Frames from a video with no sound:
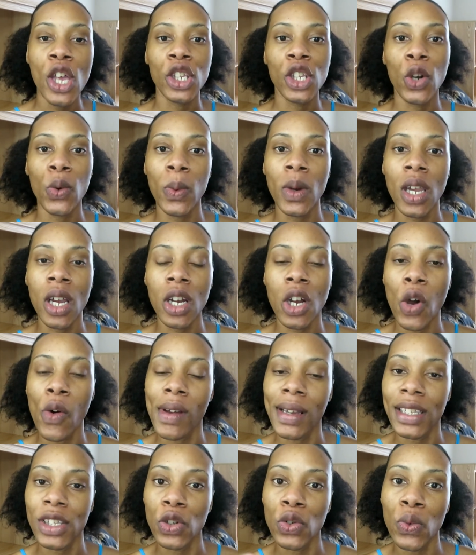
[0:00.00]
So we are
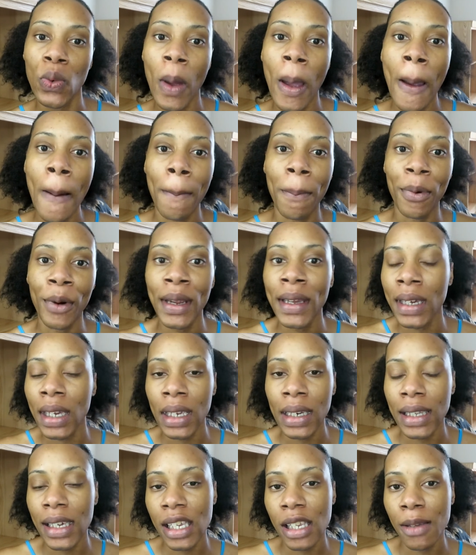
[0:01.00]
going to break
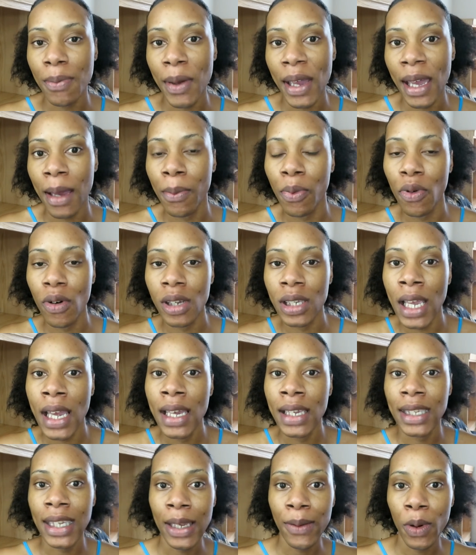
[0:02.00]
in these bad boys,
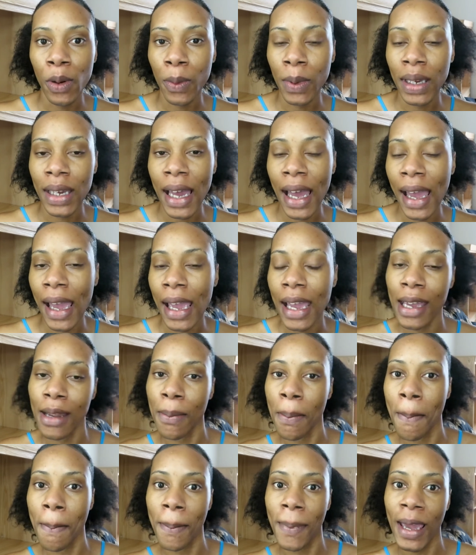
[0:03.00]
see what we got
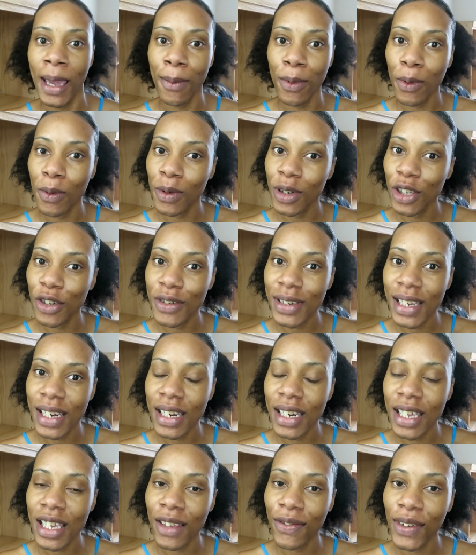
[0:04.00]
and maybe we'll use it
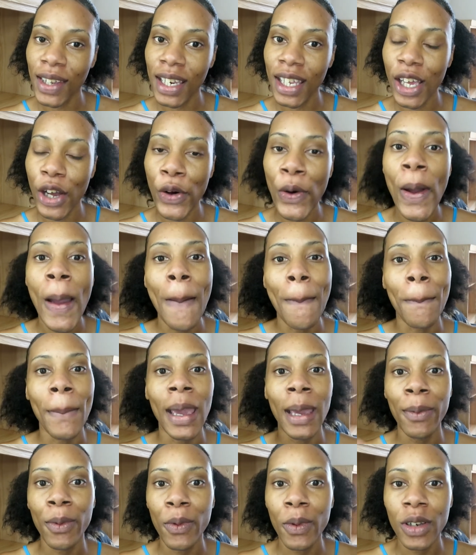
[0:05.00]
in this video,
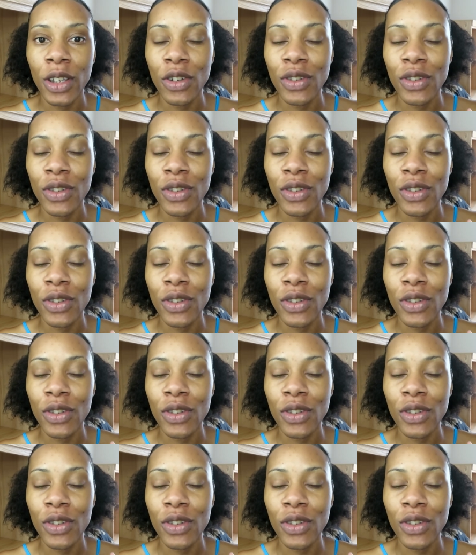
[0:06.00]
maybe we'll